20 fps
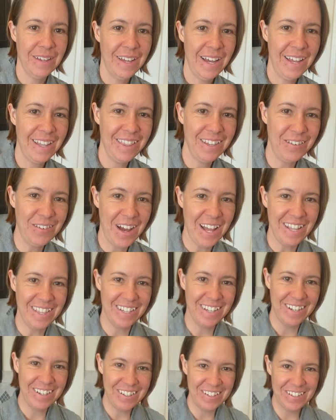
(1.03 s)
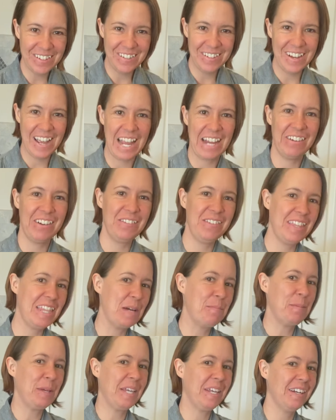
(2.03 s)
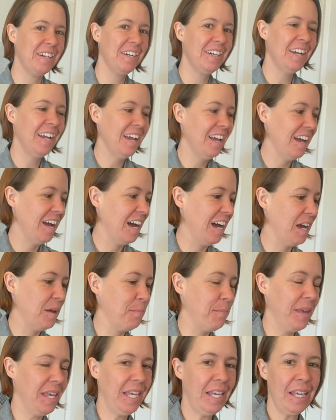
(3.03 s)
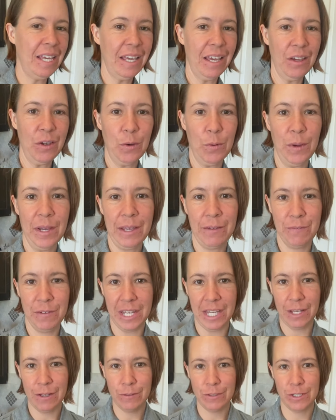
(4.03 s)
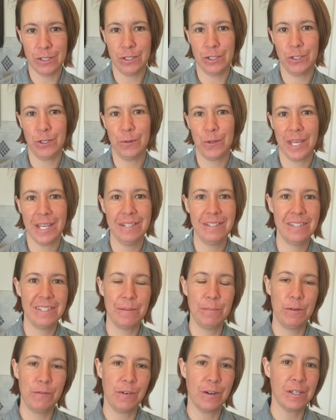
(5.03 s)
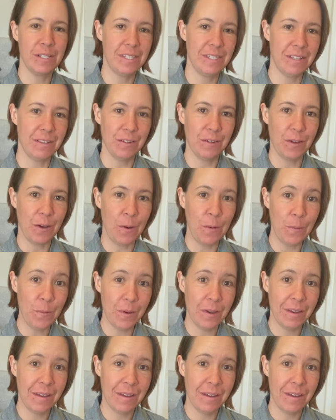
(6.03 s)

Hello, hello, Erin with Epic here. I'm making a quick video to showcase some of our silicone.